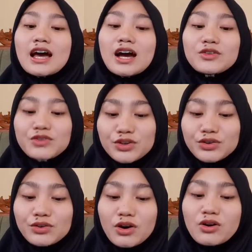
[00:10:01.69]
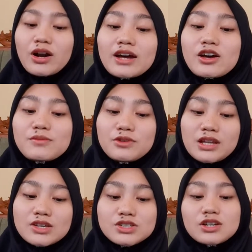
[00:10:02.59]
A few or
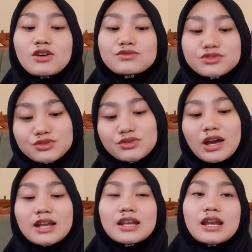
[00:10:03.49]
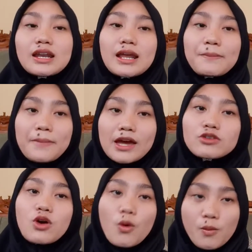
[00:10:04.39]
combination of two and a
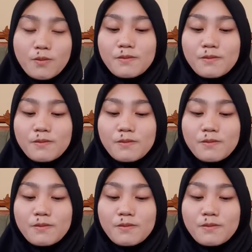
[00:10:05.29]
pair of.